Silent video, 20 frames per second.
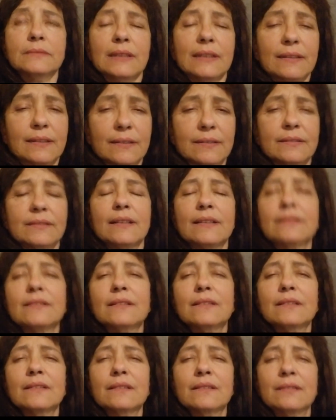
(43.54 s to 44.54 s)
It just
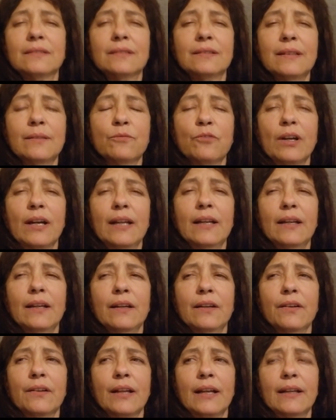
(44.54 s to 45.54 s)
doesn't seem right,
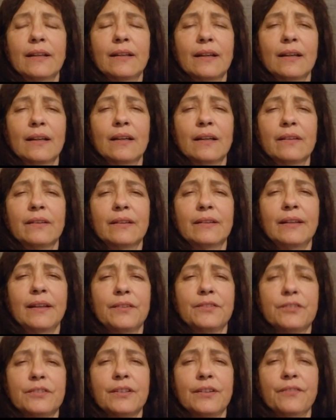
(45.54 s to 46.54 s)
like the
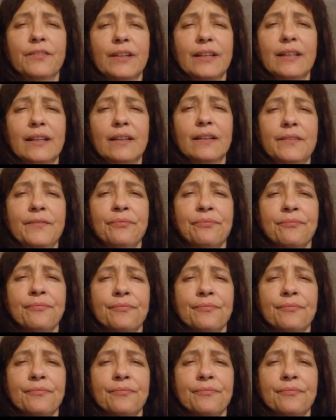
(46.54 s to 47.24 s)
death certificate.